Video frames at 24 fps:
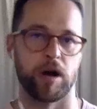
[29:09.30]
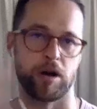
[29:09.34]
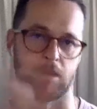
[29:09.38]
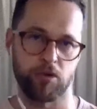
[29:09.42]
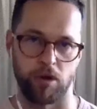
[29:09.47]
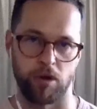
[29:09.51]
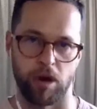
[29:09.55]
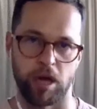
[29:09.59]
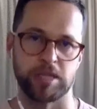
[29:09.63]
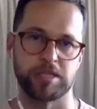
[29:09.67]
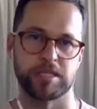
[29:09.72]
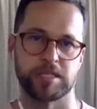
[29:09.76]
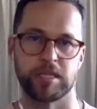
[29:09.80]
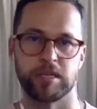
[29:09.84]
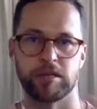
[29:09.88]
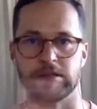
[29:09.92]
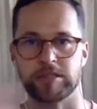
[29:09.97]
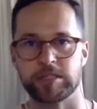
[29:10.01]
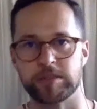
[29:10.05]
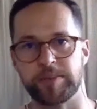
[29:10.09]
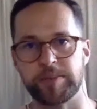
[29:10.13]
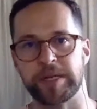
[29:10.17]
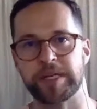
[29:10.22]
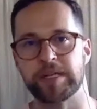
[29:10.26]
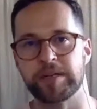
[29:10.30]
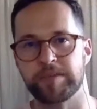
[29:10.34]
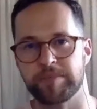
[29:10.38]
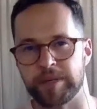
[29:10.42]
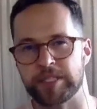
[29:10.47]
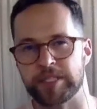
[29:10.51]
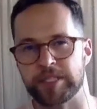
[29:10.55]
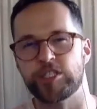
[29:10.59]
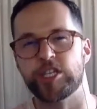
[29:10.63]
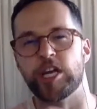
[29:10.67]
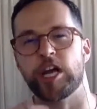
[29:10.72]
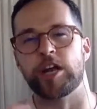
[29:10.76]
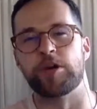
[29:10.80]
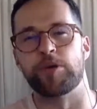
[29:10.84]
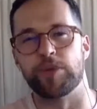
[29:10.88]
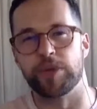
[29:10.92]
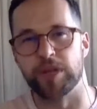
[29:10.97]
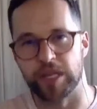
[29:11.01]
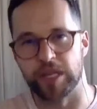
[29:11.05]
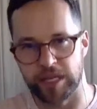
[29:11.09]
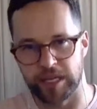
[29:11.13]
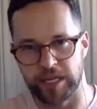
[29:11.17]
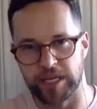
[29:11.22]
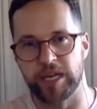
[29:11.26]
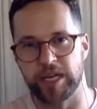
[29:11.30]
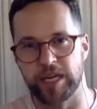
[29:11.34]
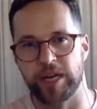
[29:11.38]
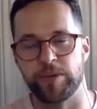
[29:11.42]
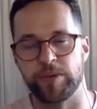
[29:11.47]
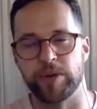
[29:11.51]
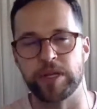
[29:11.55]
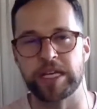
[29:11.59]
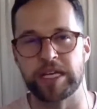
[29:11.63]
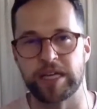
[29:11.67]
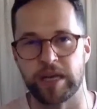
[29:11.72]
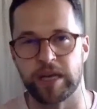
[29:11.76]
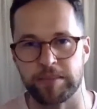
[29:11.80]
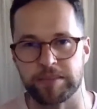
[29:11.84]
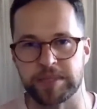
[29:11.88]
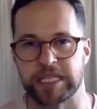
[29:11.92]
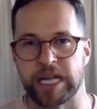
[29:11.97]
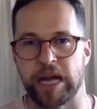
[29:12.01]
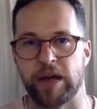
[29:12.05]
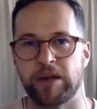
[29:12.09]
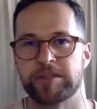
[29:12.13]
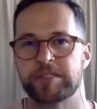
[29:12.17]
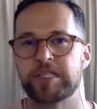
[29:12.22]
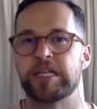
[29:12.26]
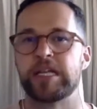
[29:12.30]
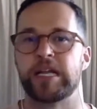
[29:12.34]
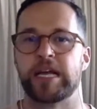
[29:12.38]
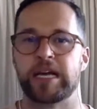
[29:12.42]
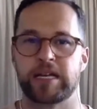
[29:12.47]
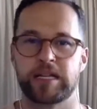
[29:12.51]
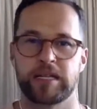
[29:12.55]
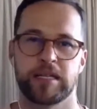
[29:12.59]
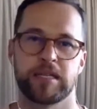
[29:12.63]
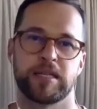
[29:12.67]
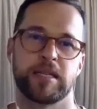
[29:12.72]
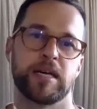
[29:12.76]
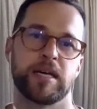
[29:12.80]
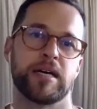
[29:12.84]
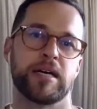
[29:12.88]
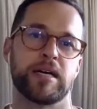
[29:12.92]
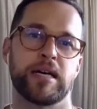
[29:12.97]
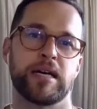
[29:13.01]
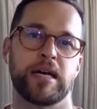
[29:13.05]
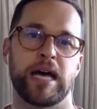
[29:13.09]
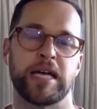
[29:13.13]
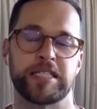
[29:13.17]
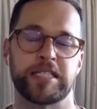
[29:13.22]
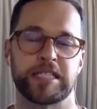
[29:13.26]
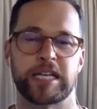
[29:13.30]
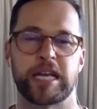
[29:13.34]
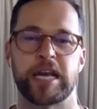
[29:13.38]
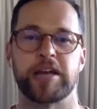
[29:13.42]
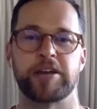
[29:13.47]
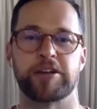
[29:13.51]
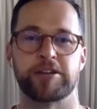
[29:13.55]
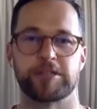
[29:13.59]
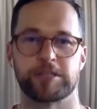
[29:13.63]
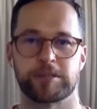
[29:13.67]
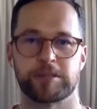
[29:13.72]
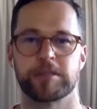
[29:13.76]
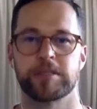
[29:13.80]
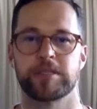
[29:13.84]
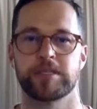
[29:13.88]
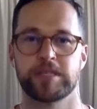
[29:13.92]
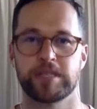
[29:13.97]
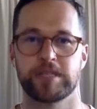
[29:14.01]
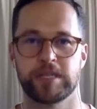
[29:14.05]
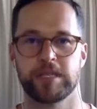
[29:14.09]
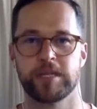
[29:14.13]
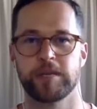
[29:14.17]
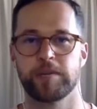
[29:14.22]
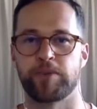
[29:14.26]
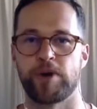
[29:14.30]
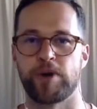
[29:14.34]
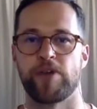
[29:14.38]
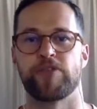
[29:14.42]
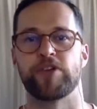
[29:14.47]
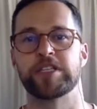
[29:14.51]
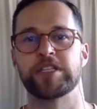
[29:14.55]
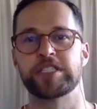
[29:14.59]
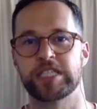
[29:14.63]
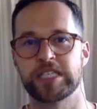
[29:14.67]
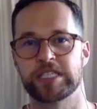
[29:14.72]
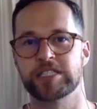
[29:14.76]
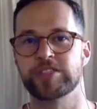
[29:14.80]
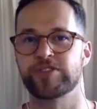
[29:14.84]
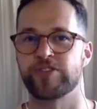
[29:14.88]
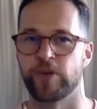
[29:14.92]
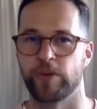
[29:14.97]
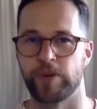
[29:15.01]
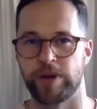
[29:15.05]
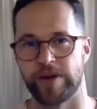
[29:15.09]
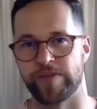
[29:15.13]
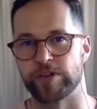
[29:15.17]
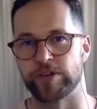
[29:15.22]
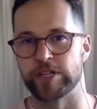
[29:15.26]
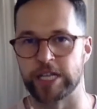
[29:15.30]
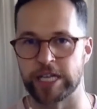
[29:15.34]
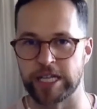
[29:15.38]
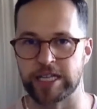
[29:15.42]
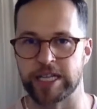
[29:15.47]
across those, but generally it really comes down to like the educator's preferences for whatever they